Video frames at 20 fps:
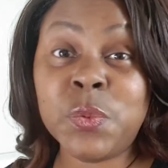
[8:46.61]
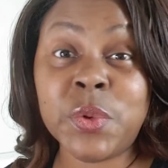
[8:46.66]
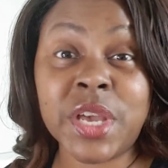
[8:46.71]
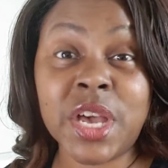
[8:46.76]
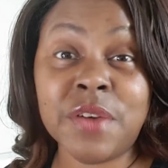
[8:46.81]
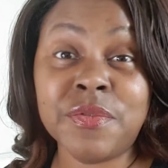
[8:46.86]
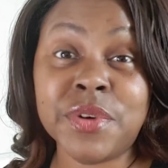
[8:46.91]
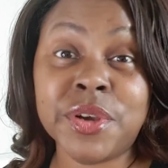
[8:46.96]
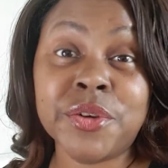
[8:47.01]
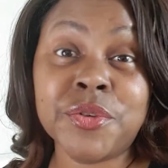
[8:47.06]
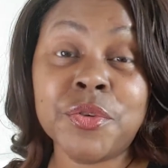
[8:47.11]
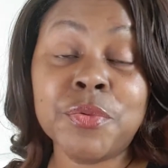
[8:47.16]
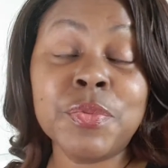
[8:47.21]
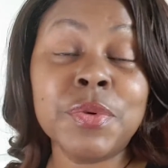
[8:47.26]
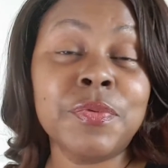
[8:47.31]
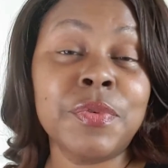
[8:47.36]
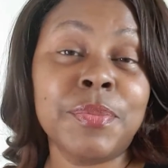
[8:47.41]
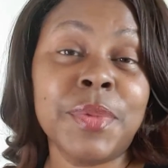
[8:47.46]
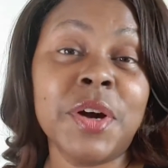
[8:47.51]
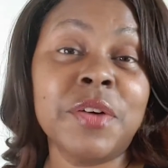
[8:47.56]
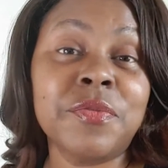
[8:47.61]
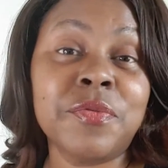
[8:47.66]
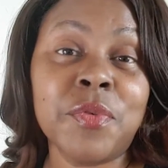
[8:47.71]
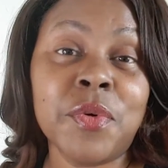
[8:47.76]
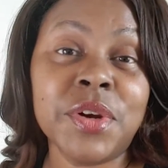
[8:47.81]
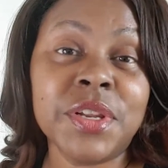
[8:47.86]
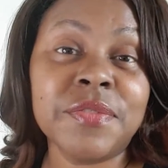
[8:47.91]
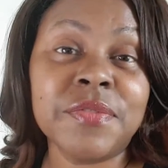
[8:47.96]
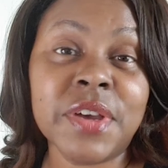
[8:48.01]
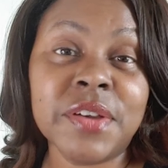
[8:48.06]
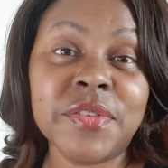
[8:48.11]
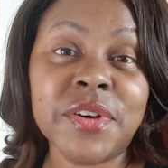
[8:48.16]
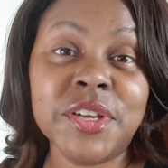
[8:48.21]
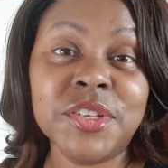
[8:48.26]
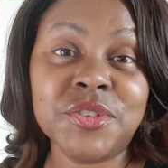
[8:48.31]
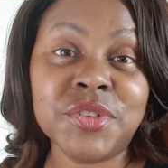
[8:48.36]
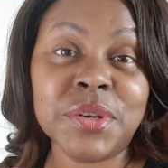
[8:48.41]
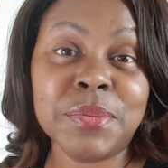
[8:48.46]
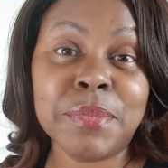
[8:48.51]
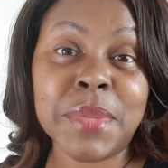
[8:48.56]
We have a group of about
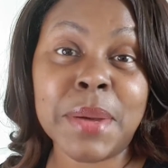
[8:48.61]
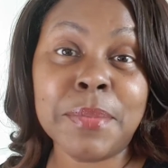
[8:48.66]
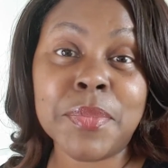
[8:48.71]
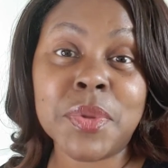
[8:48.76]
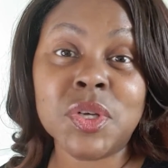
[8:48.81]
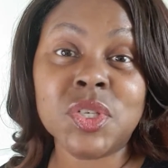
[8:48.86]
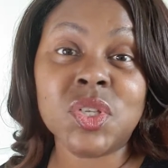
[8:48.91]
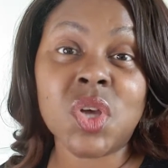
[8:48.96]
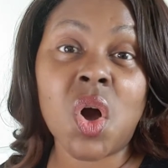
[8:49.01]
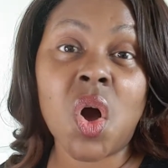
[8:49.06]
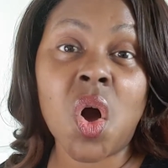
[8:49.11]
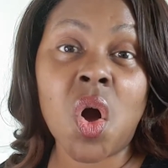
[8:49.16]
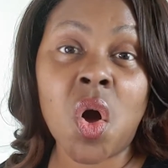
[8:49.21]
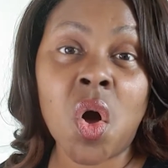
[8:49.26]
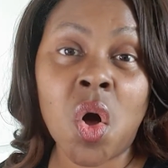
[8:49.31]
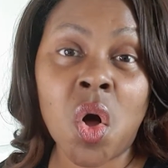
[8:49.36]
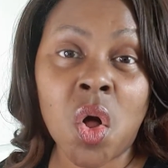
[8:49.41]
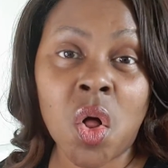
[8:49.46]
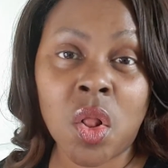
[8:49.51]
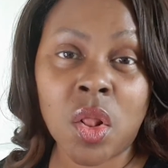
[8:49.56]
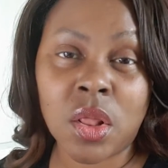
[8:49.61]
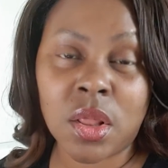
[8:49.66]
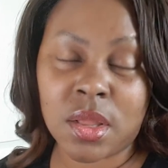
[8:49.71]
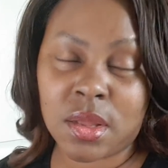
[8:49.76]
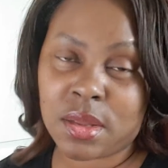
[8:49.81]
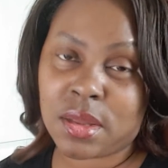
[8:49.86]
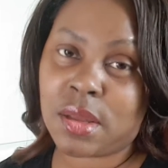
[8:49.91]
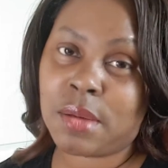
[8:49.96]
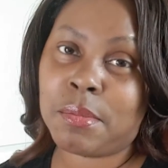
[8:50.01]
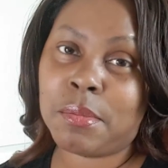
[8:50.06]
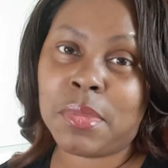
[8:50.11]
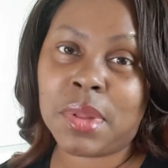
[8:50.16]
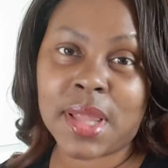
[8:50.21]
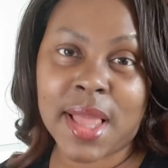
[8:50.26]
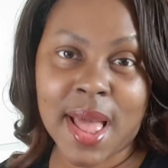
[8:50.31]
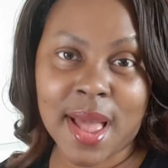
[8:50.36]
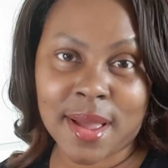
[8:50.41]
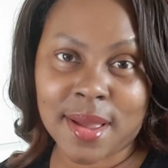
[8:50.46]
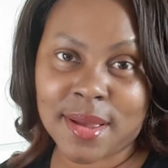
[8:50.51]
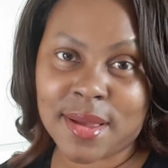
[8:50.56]
4,500 members, all
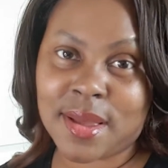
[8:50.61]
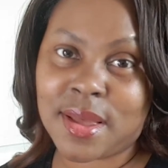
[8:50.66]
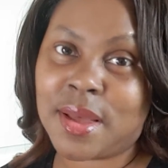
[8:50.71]
Black